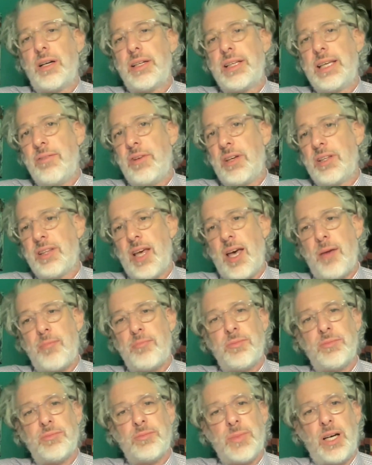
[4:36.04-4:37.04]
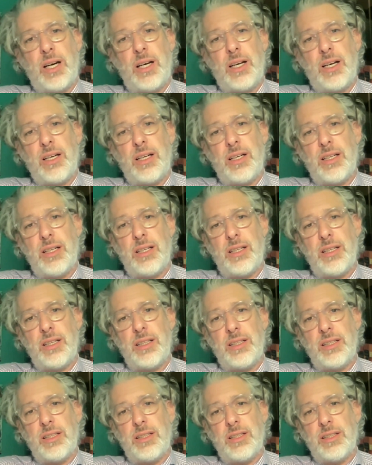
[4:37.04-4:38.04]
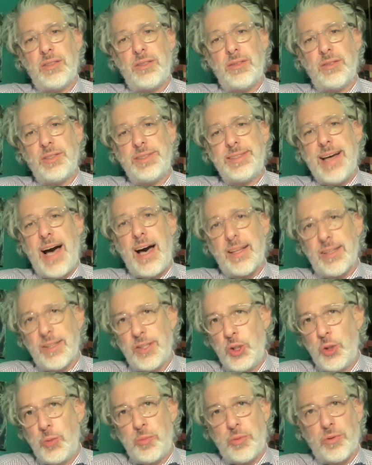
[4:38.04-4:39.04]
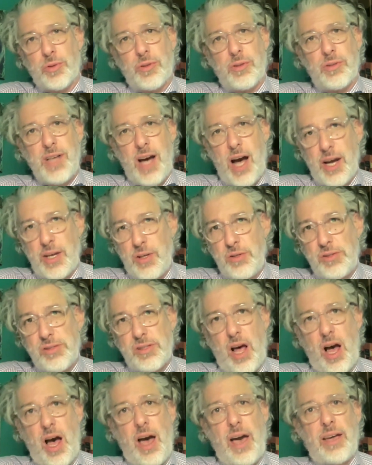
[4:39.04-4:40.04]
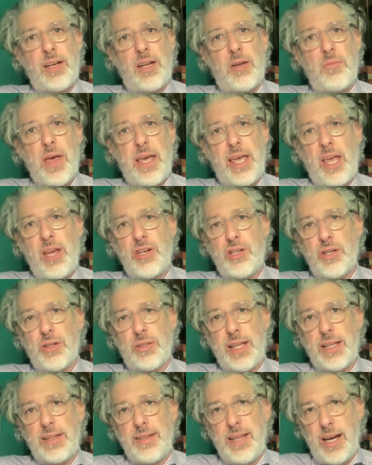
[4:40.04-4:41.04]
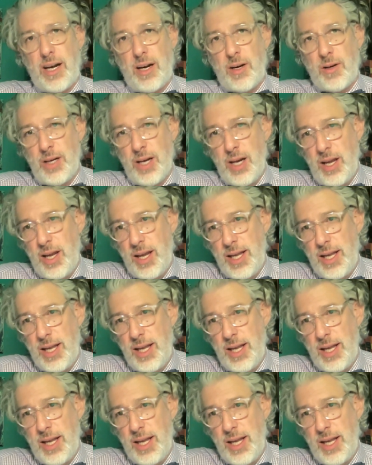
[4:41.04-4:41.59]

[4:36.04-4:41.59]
giving them dot loop or DocuSign and making sure that their